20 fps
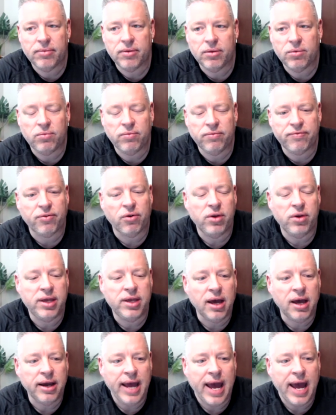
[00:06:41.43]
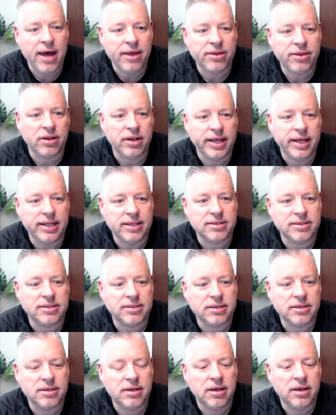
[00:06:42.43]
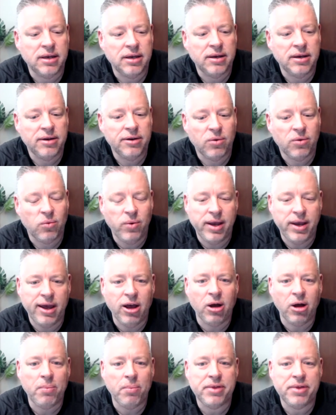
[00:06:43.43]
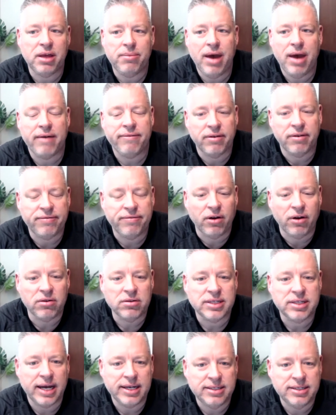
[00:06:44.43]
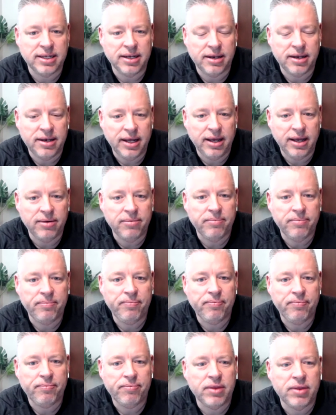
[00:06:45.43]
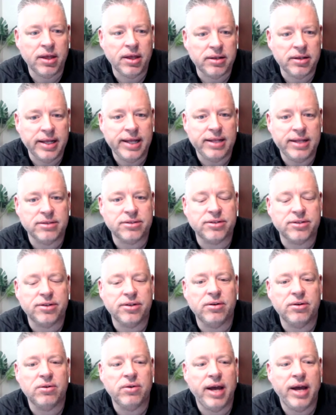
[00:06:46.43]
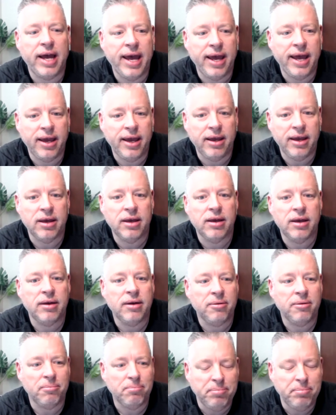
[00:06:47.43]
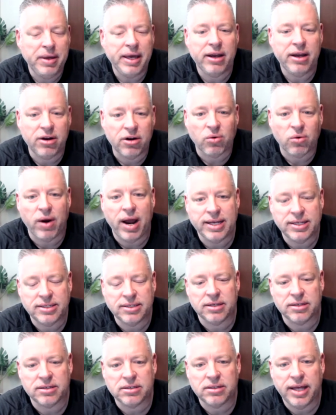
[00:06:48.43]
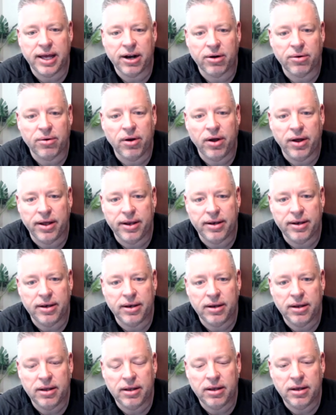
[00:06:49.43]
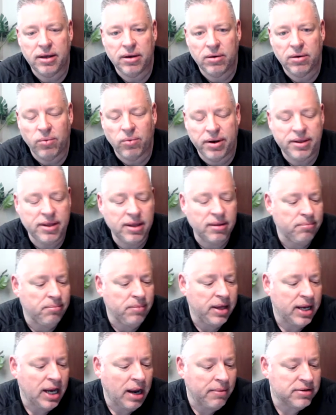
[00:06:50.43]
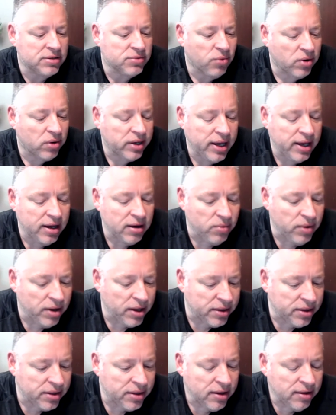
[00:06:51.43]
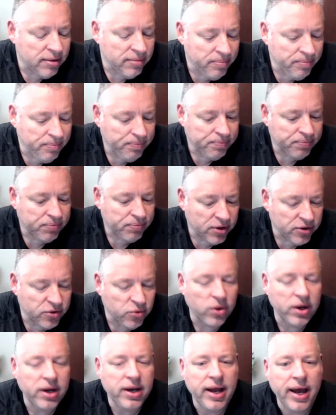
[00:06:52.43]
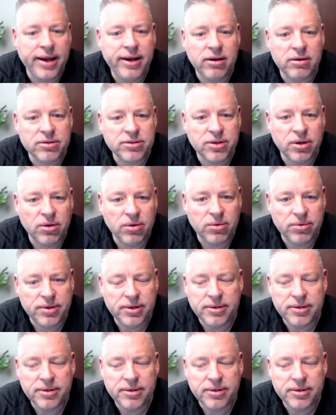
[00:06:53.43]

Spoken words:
For young athletes, we help them have a false identity that leads to a big crisis later on. One of the men I was working with, 29 years old,